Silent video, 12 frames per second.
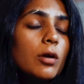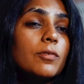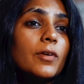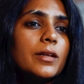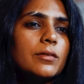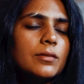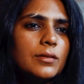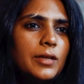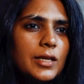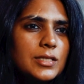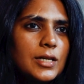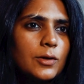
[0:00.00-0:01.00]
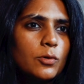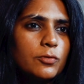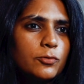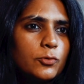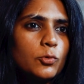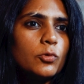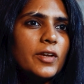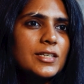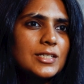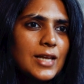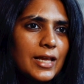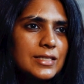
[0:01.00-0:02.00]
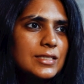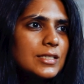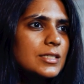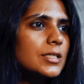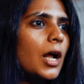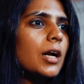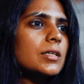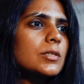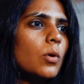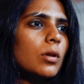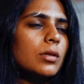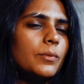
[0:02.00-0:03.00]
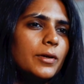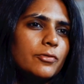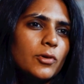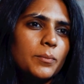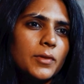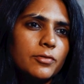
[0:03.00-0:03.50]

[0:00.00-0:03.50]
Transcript: not where the extent of food waste lies. It starts all the way from